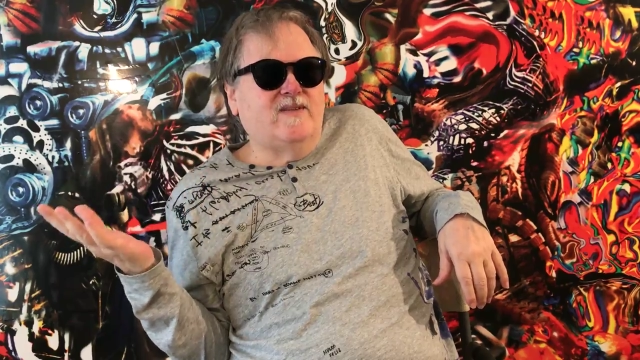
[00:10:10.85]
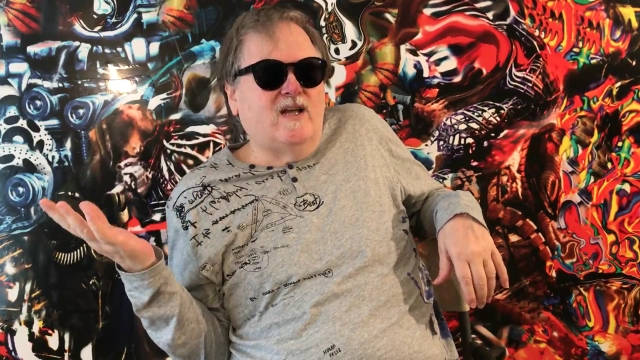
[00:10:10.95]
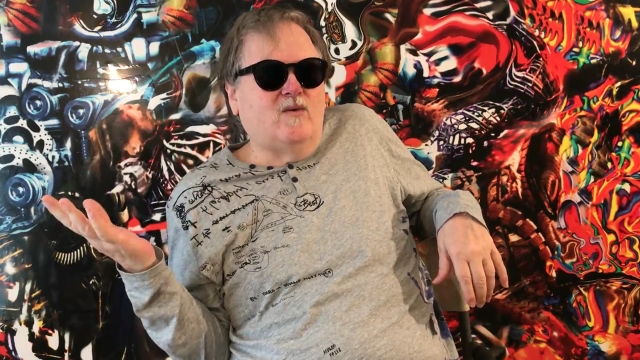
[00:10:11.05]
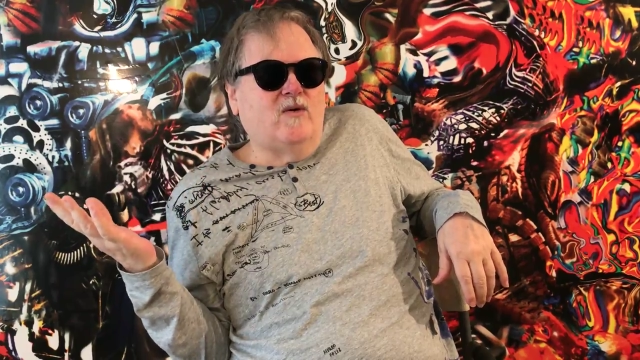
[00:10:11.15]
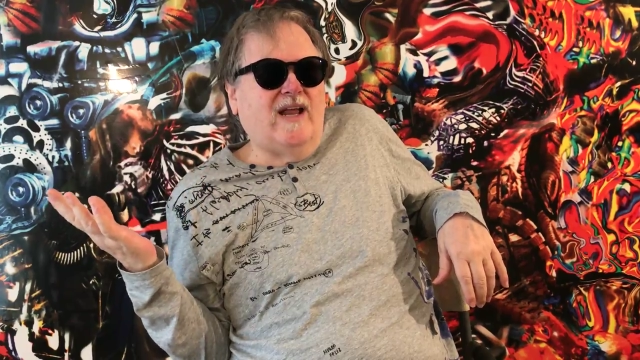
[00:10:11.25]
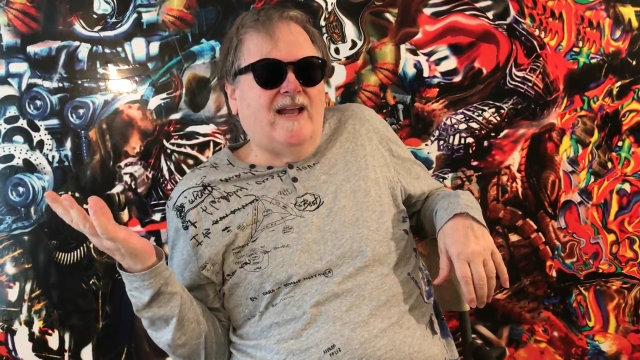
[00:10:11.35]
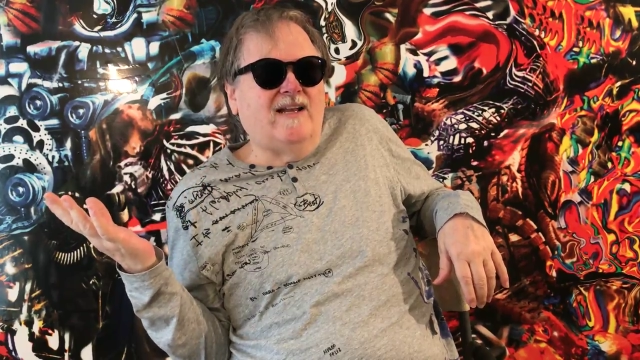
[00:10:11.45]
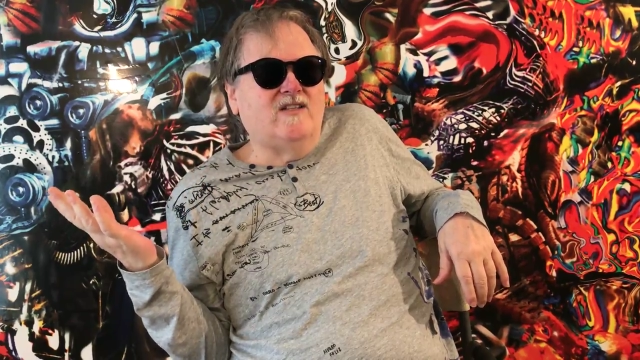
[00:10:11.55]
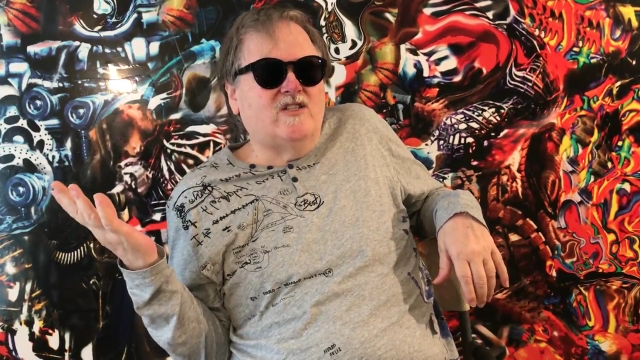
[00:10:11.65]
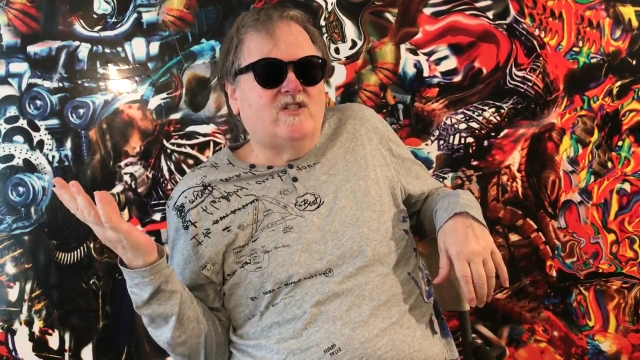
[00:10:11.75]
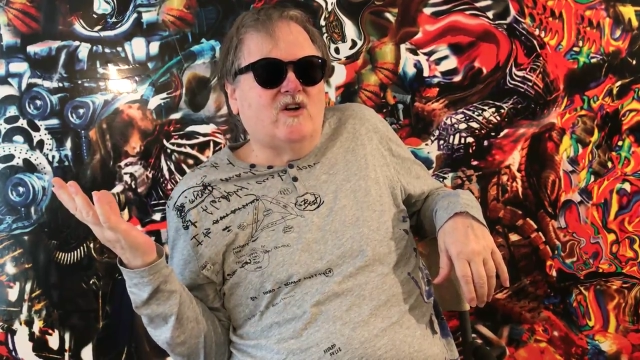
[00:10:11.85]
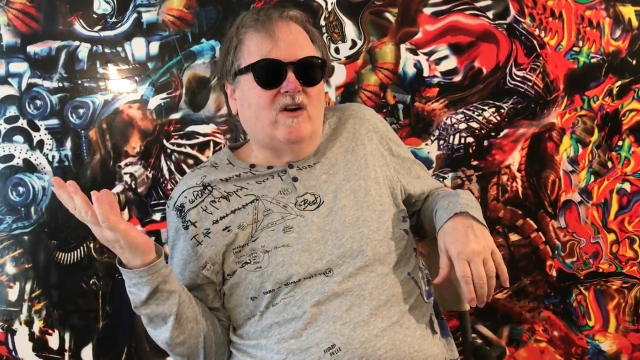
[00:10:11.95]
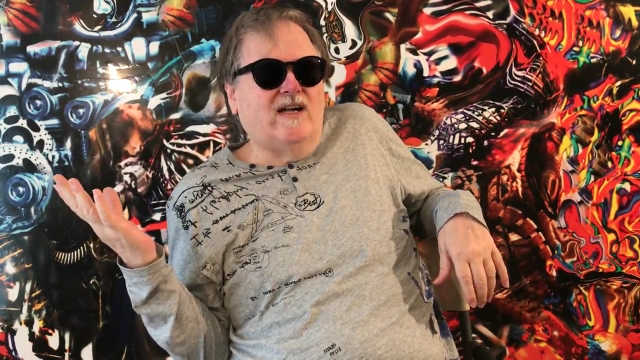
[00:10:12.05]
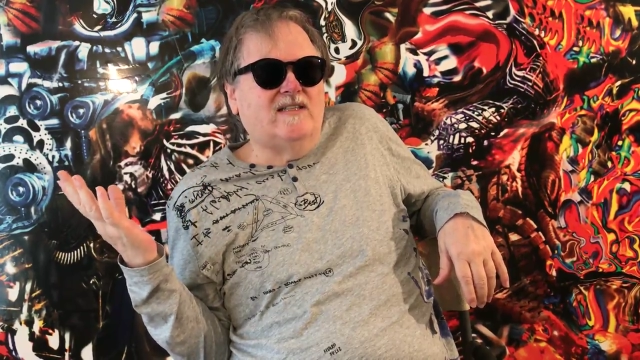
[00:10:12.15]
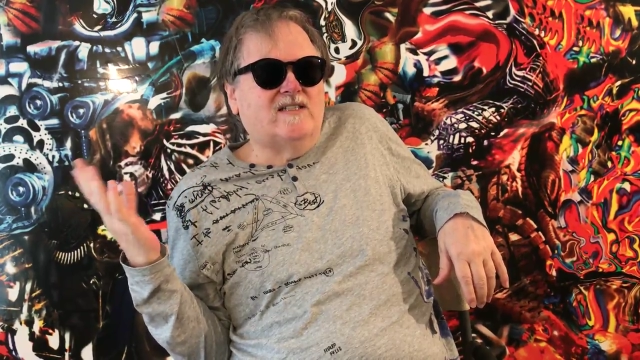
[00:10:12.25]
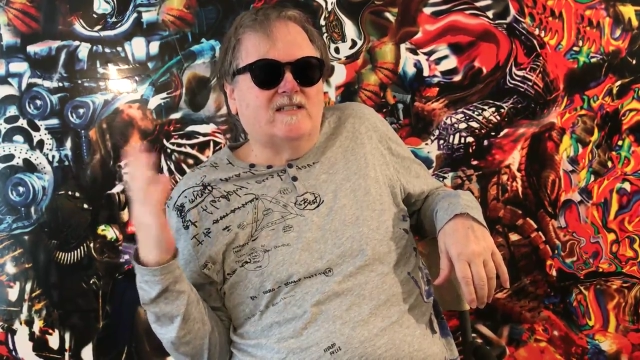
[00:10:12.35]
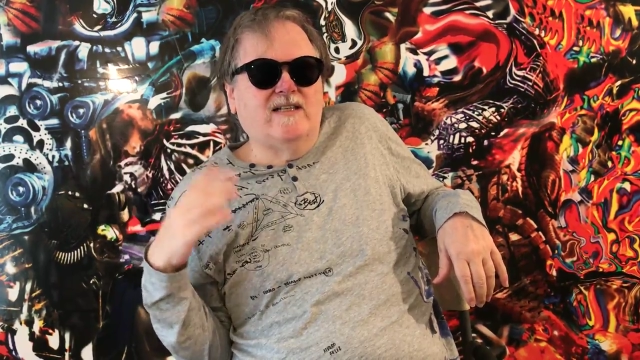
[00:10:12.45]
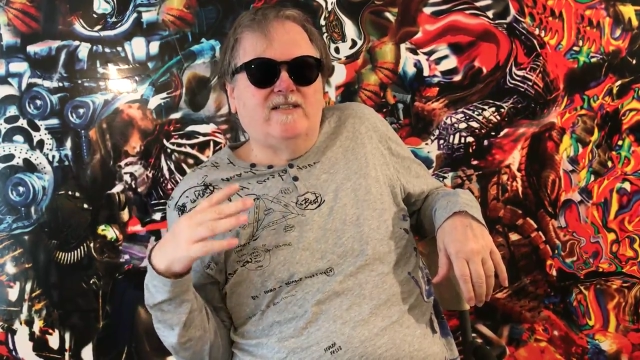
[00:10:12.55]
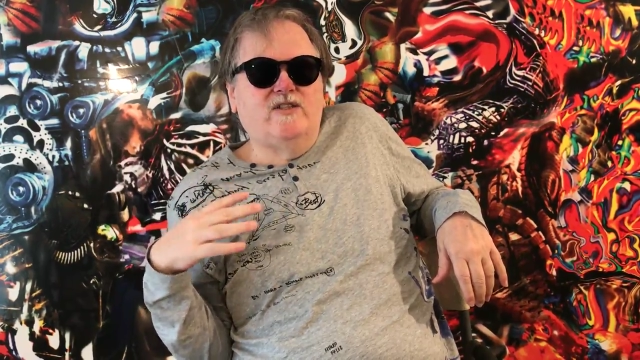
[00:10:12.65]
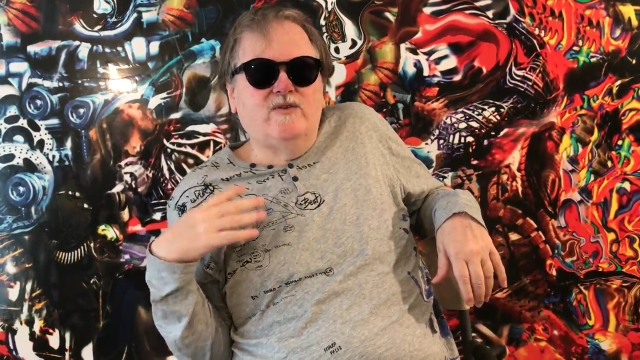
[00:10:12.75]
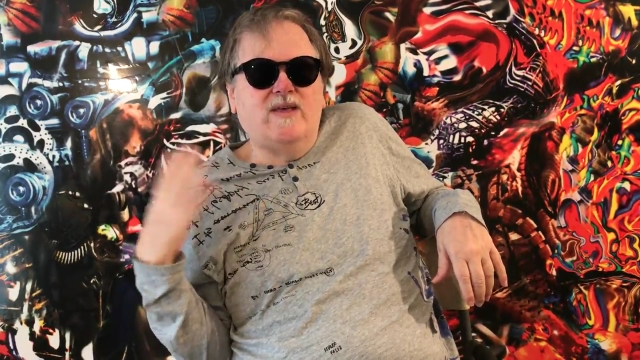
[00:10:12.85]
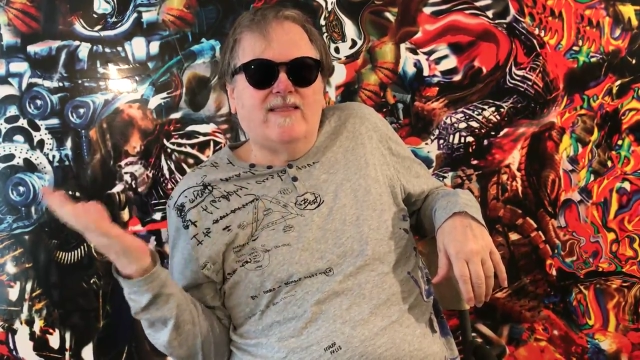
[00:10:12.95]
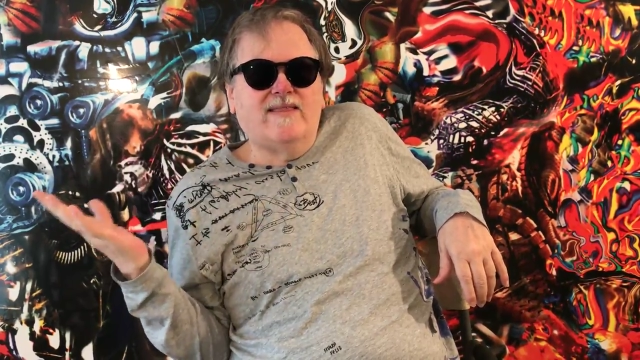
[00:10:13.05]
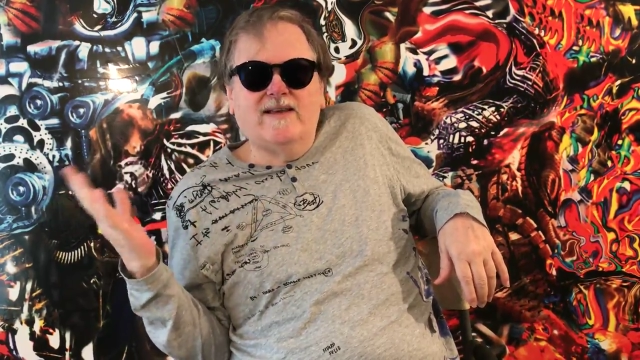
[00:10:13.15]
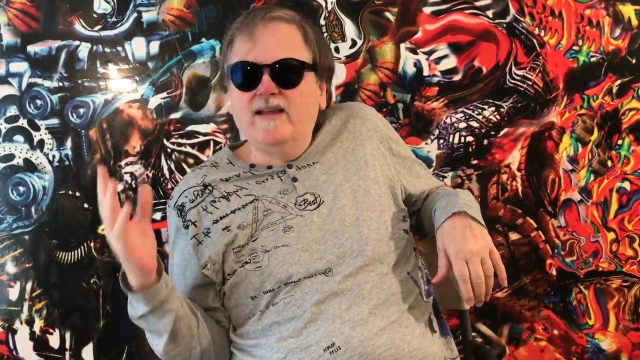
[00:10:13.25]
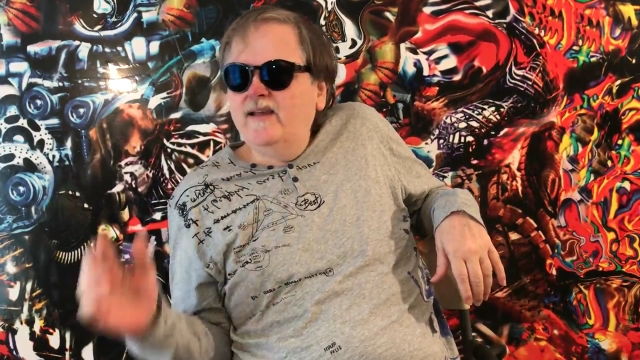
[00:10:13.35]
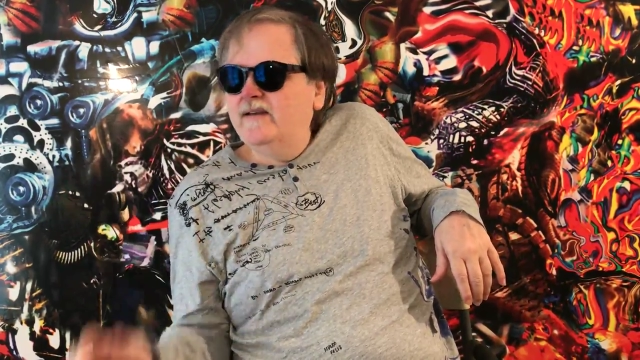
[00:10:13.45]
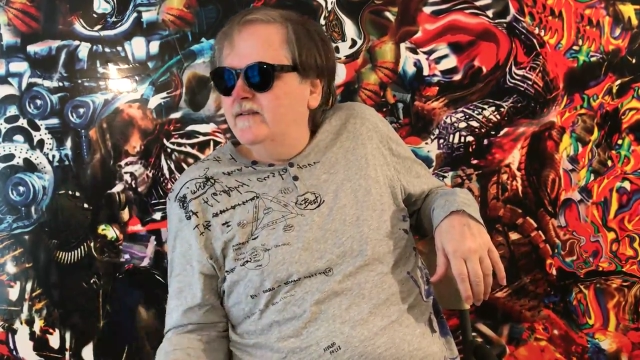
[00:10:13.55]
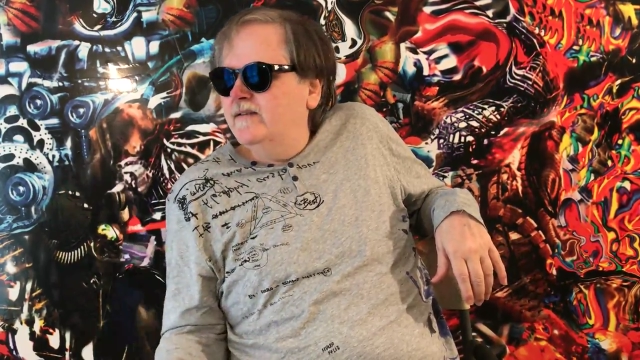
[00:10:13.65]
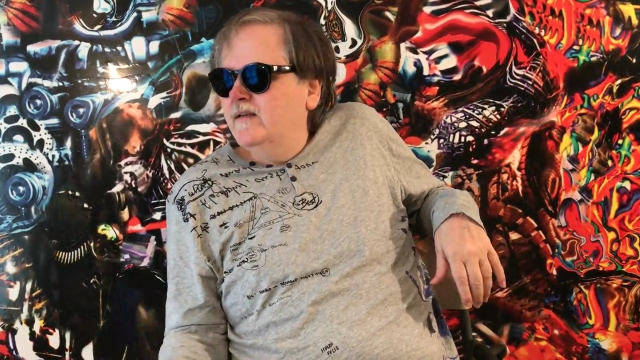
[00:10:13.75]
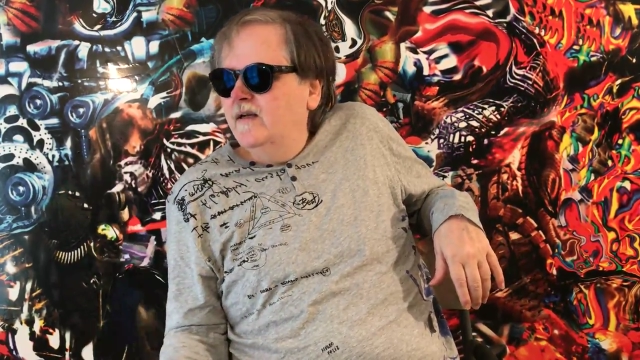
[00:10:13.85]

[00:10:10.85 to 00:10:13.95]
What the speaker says: go on endless diets and they do their thing, and